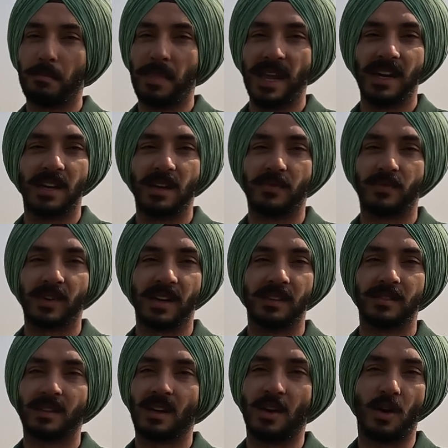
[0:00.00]
big
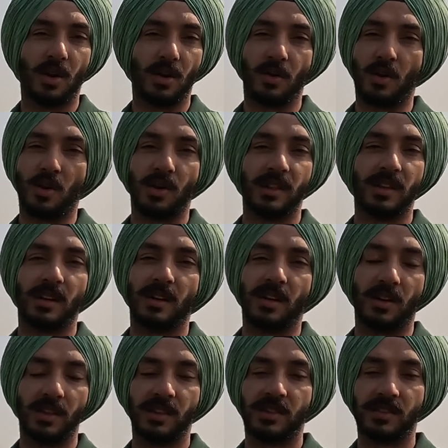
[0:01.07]
difference, or all
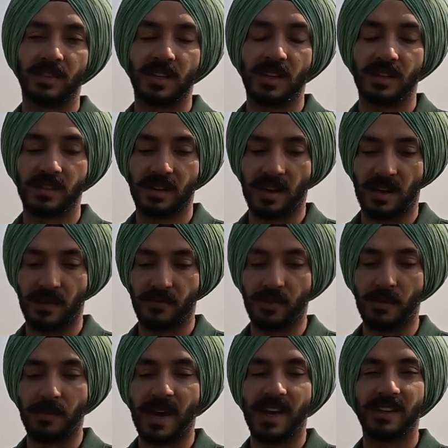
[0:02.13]
the results
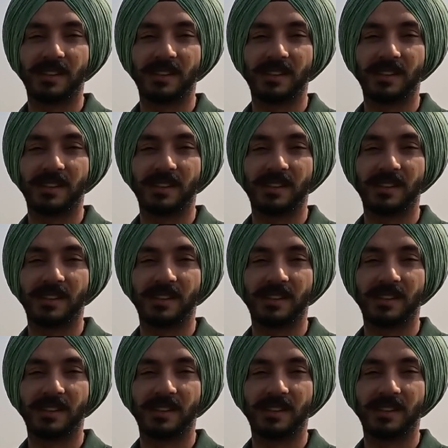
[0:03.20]
from my